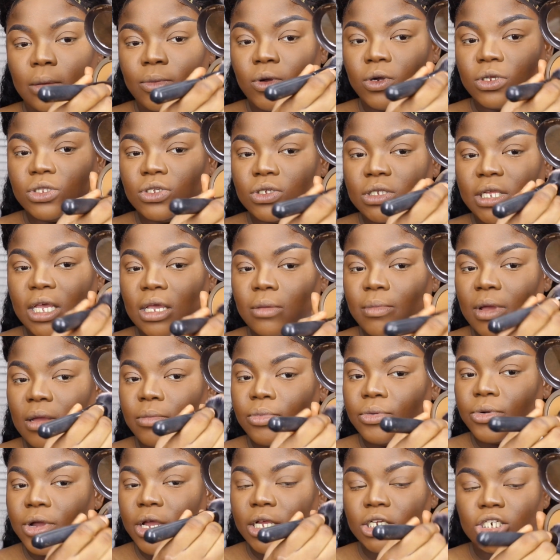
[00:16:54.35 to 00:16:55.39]
I'm going to take my
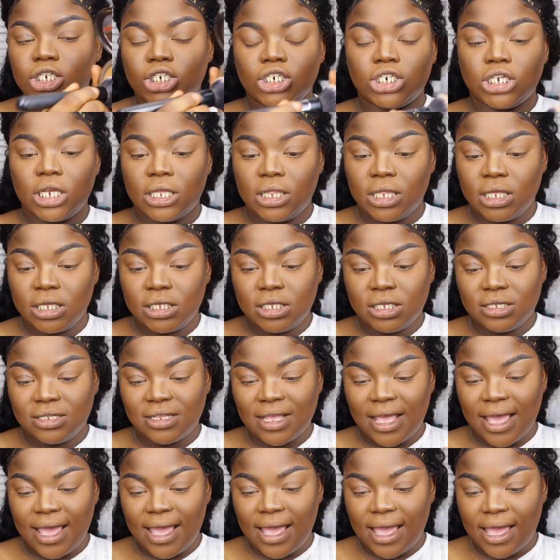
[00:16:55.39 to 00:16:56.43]
brush, and this is
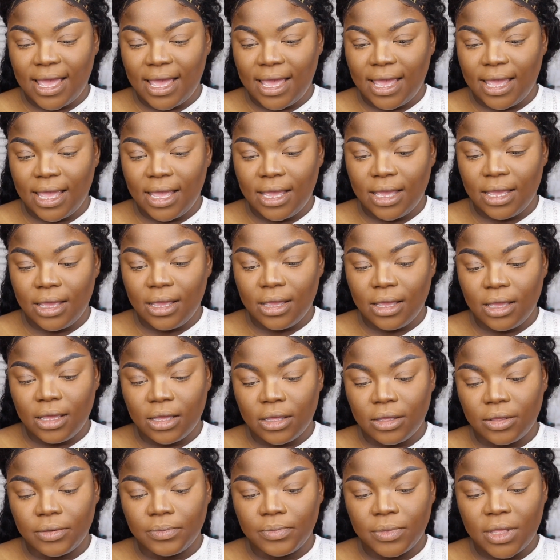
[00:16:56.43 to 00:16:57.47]
a
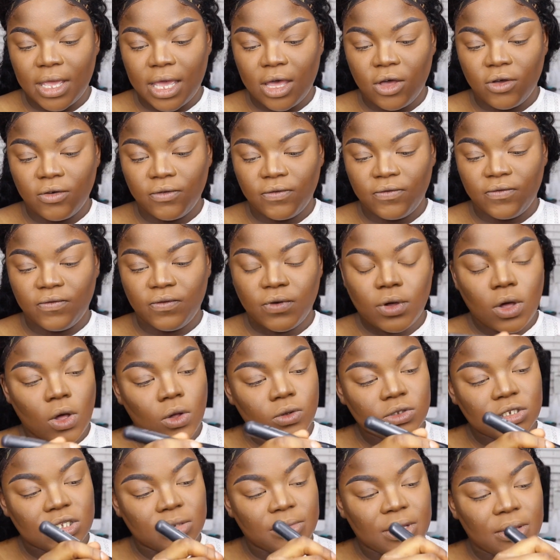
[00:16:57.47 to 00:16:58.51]
e.l.f.
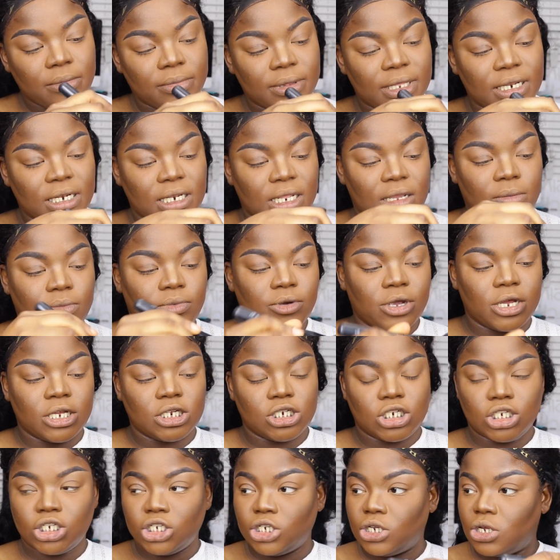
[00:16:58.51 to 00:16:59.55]
Ultimate Blending
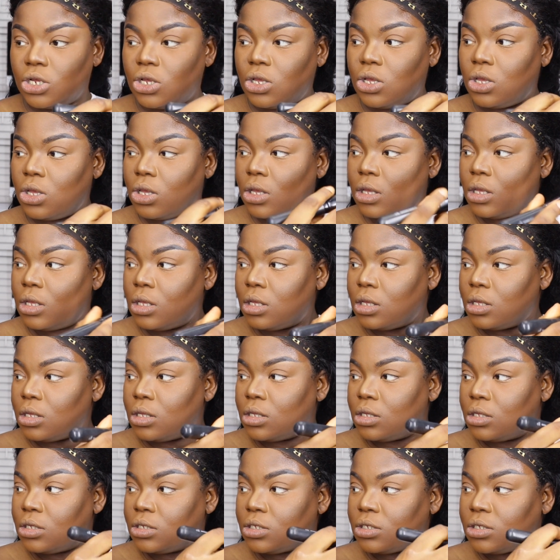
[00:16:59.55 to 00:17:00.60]
Brush.
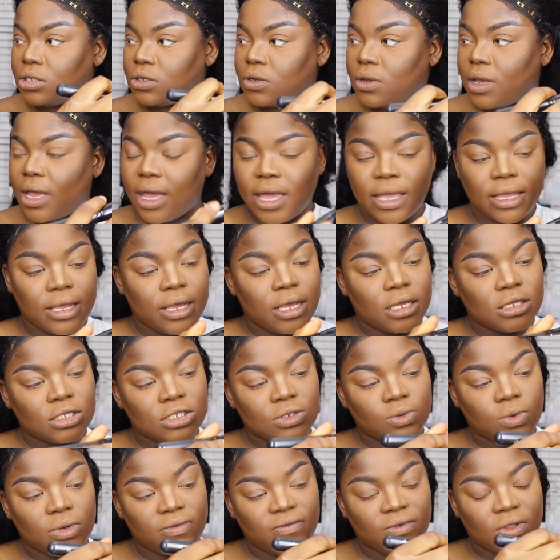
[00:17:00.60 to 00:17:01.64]
So I
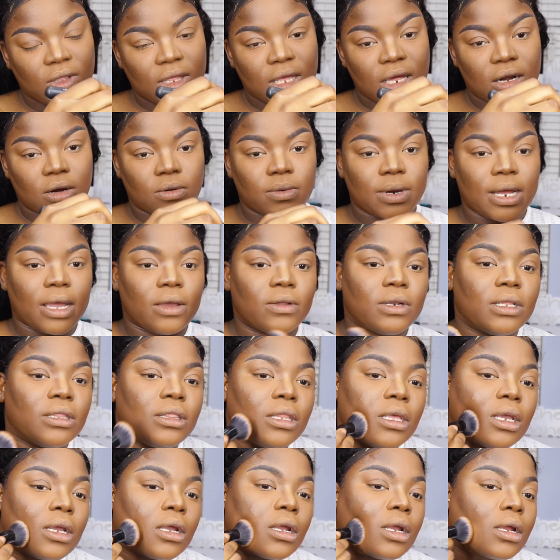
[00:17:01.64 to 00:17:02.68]
swivel that around in
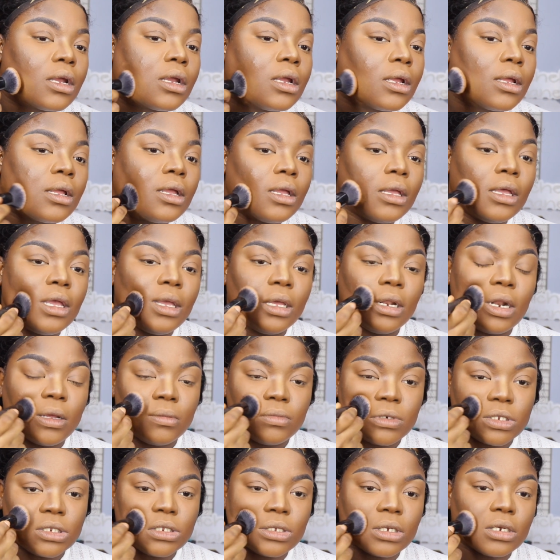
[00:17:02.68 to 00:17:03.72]
there, and I'm
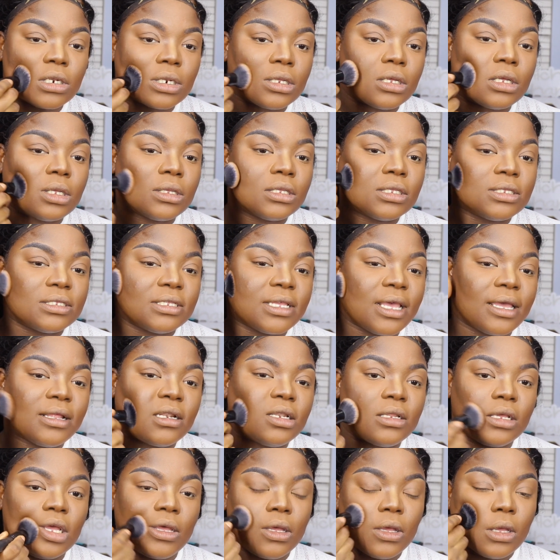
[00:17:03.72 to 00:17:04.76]
just gonna
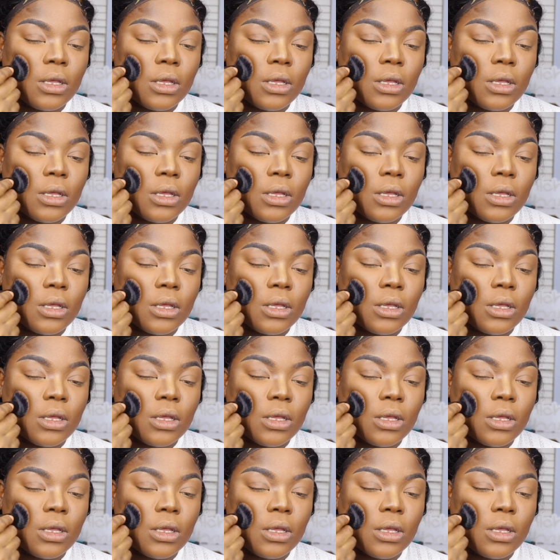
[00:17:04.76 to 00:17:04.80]
set